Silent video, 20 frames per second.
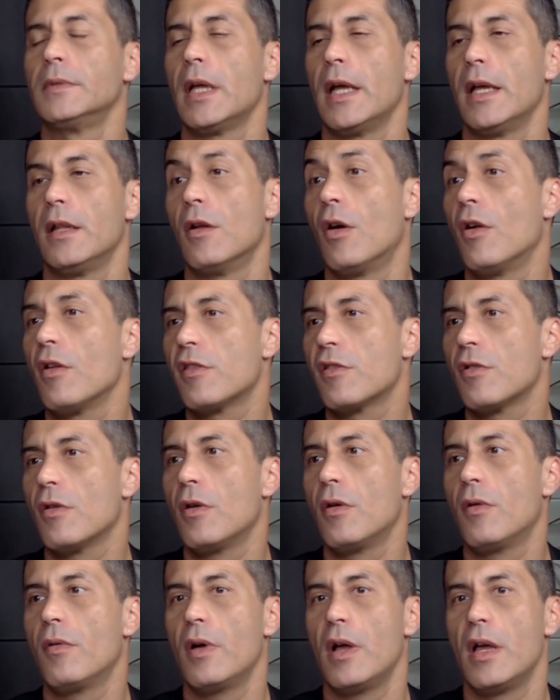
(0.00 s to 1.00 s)
and
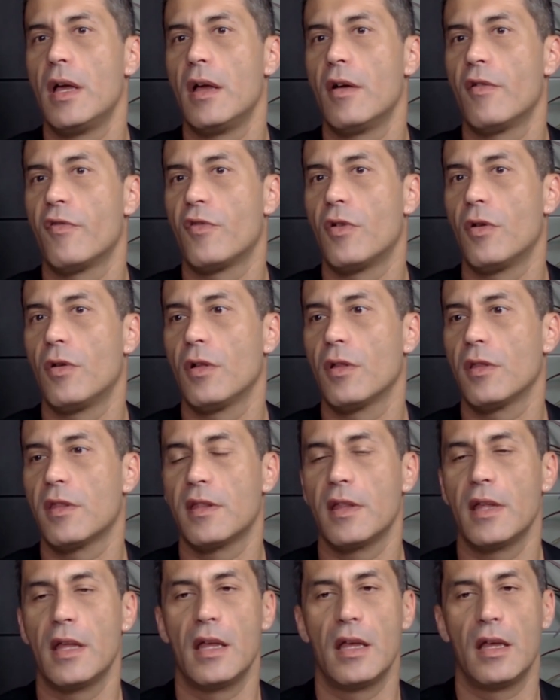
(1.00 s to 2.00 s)
also of
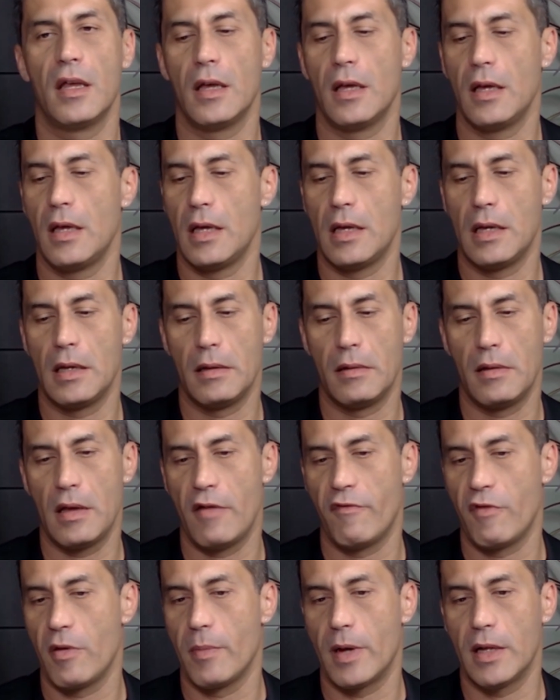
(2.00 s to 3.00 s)
course
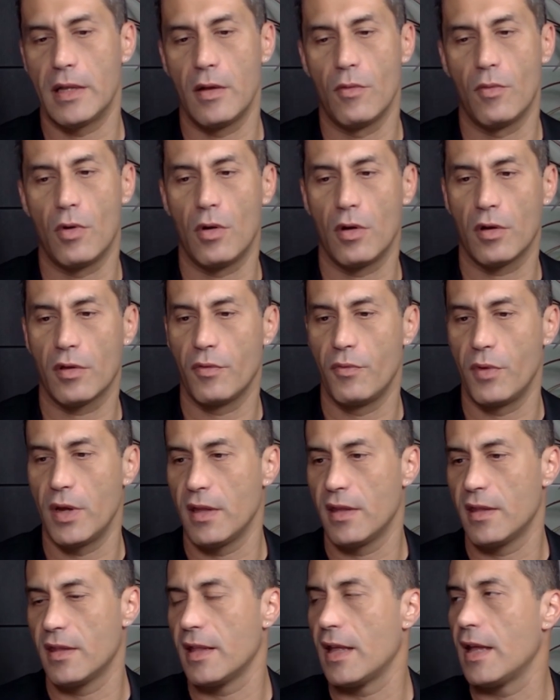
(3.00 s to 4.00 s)
everybody works
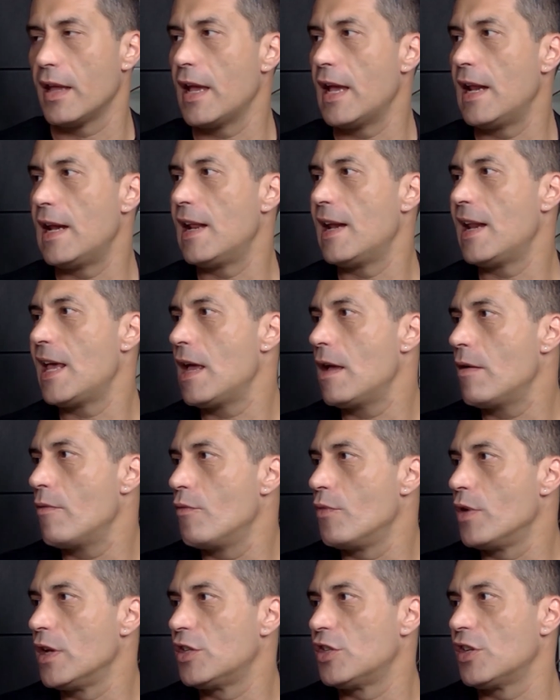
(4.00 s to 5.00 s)
with
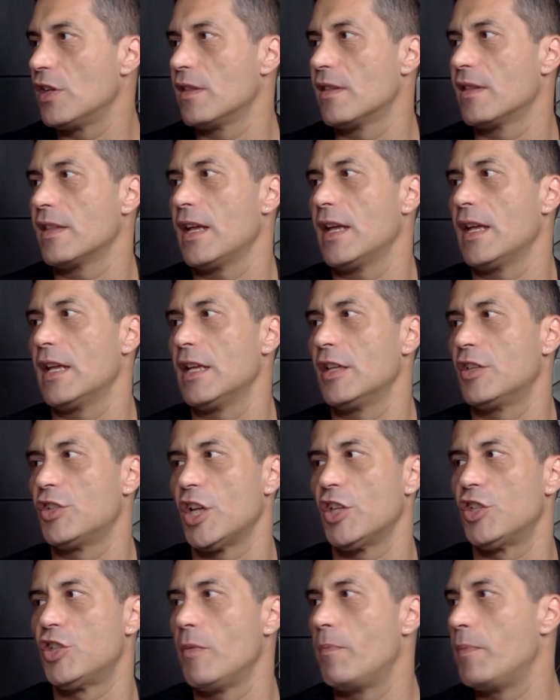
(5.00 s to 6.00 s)
LLM, which is
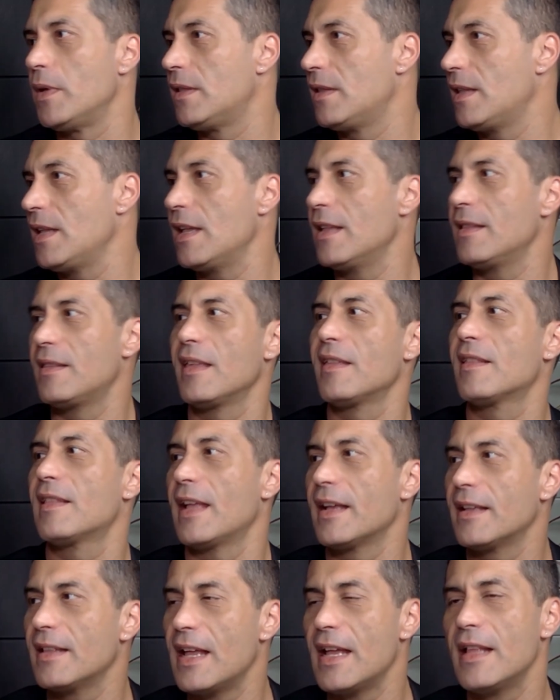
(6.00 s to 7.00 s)
ChatGPT and things
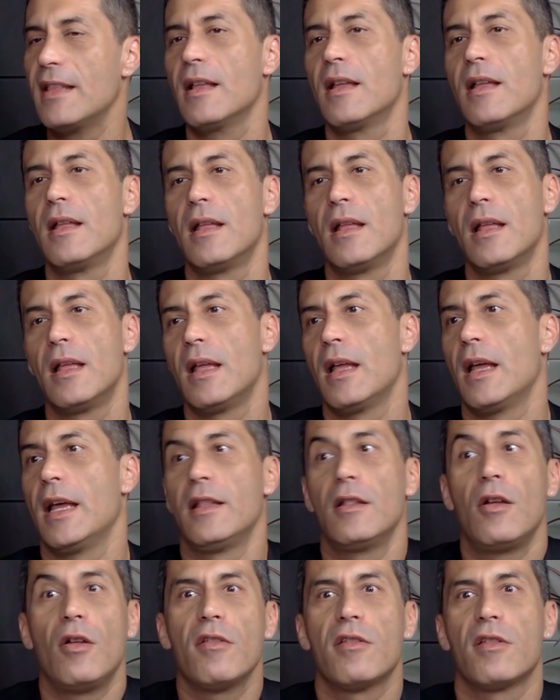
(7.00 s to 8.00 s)
like that,
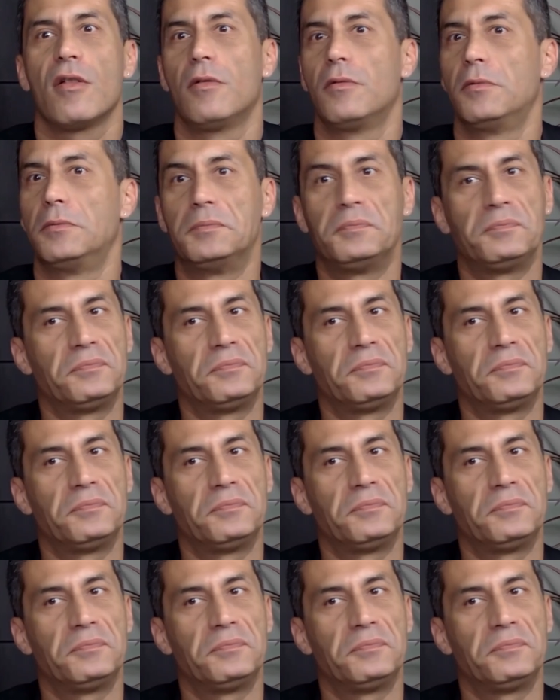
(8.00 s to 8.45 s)
and also